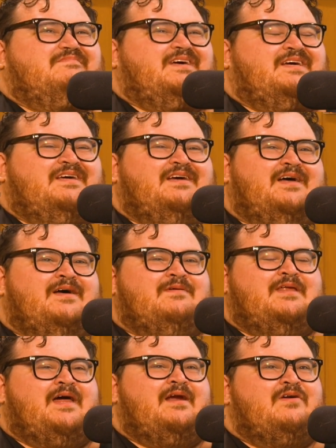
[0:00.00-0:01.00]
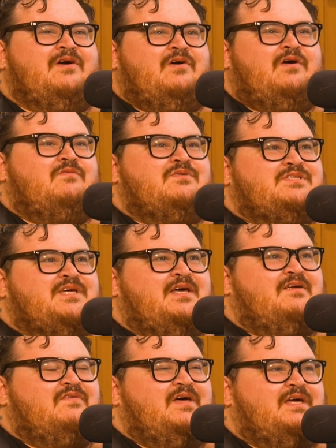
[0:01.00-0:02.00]
I mean, I don't know. It was
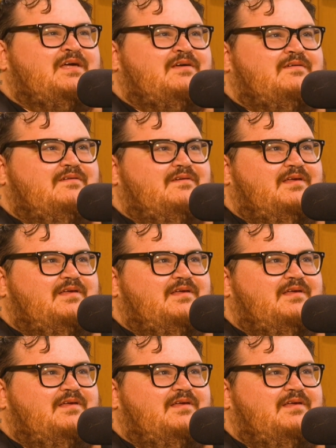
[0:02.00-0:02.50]
kind of like,